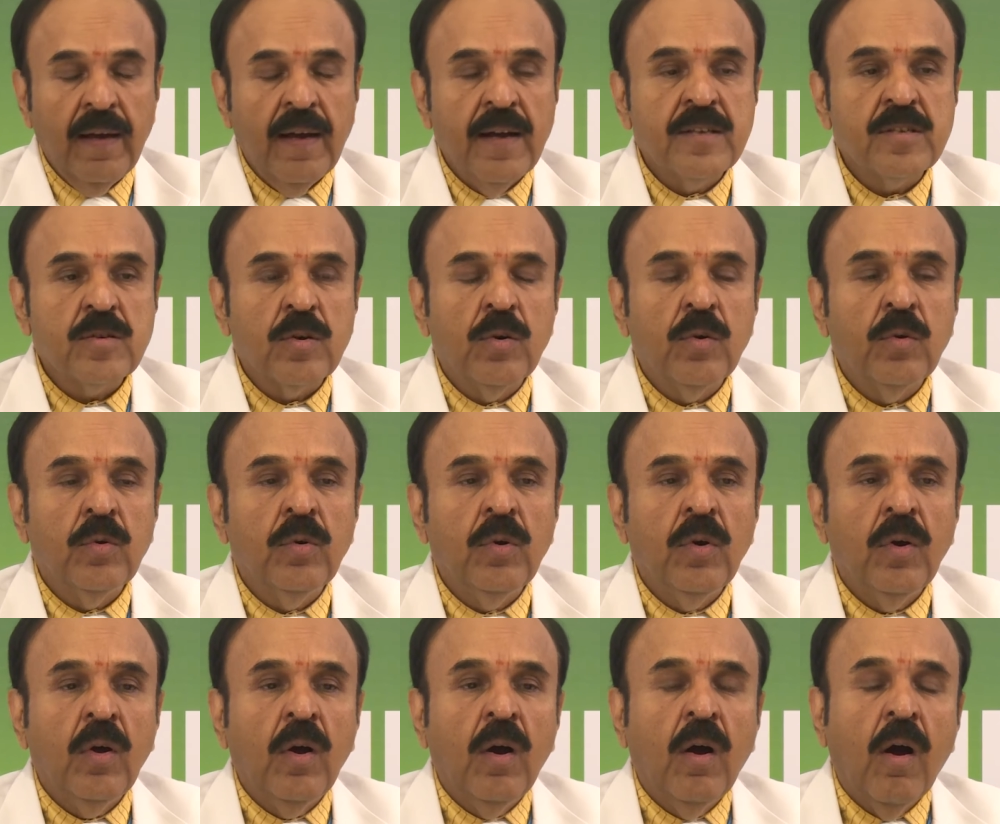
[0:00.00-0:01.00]
So
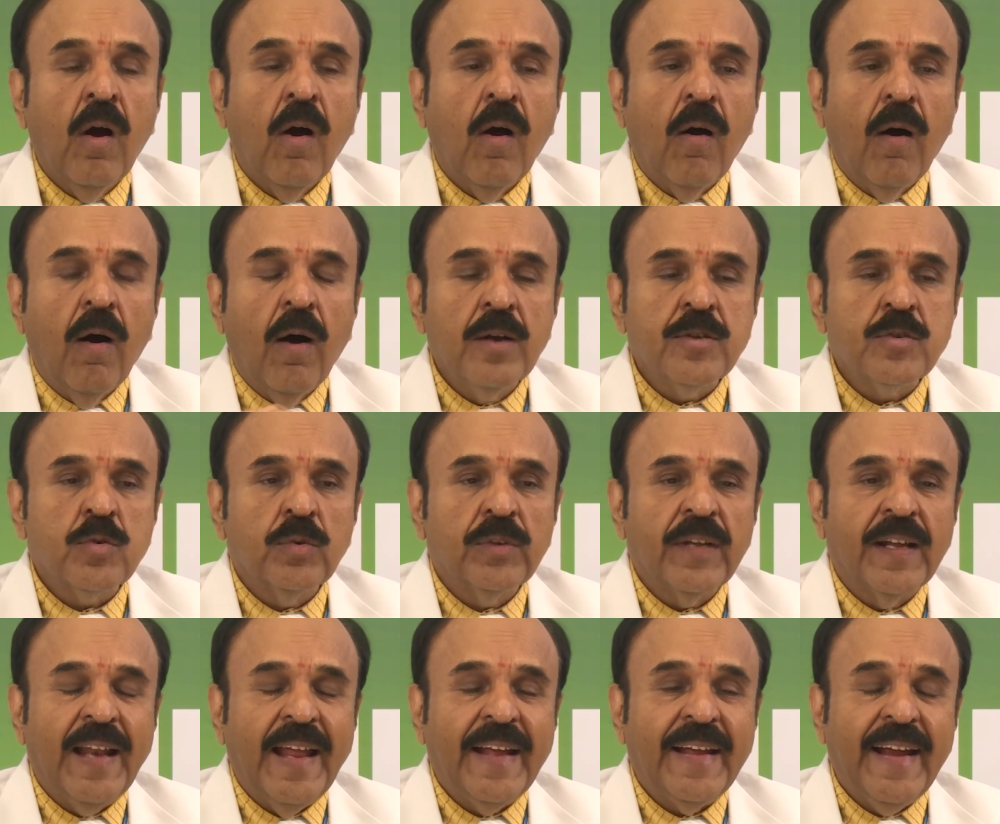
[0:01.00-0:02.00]
also
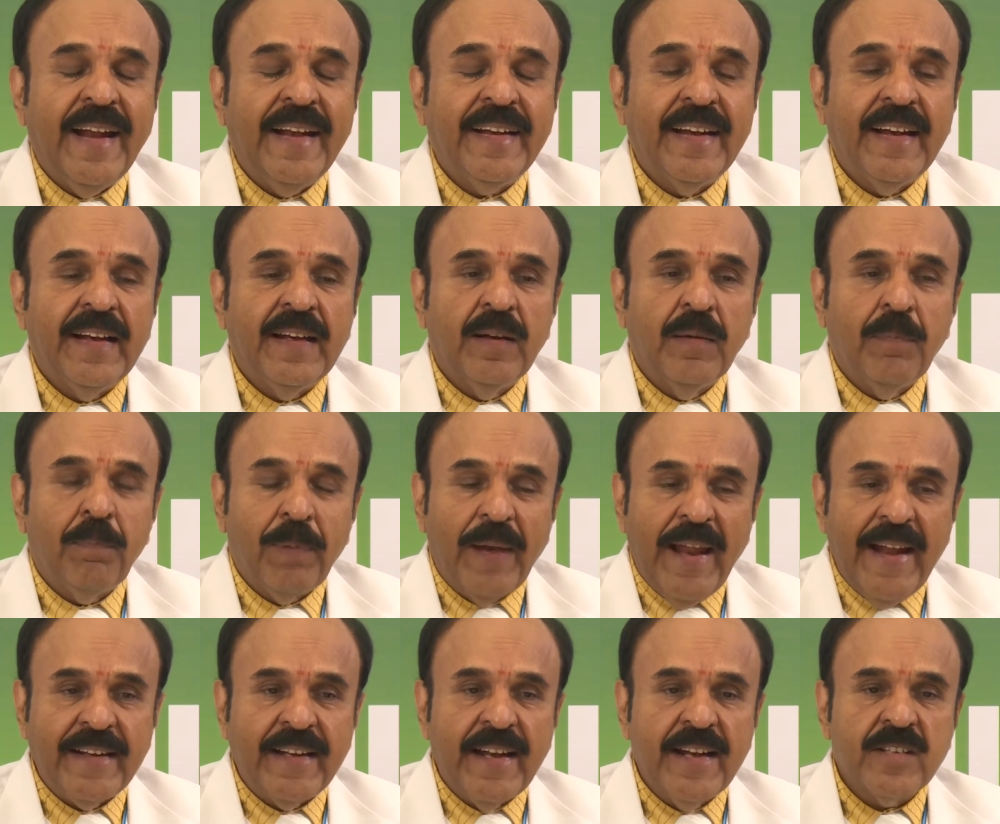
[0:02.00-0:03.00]
the glycated
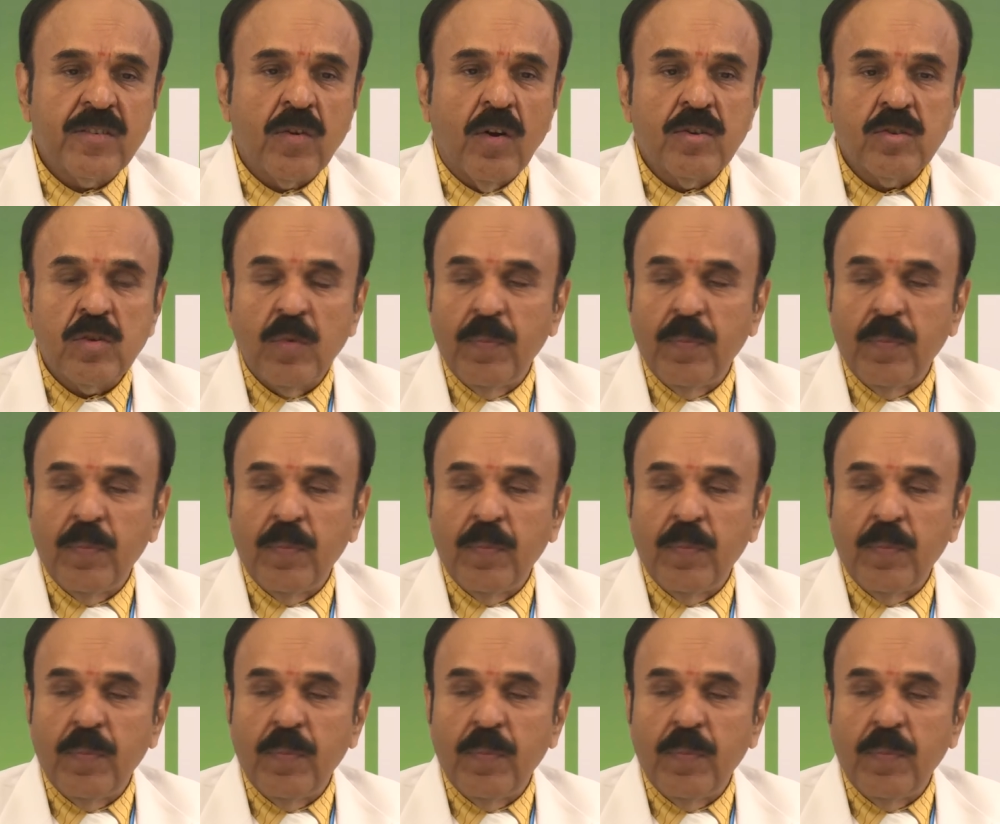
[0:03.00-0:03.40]
platelets also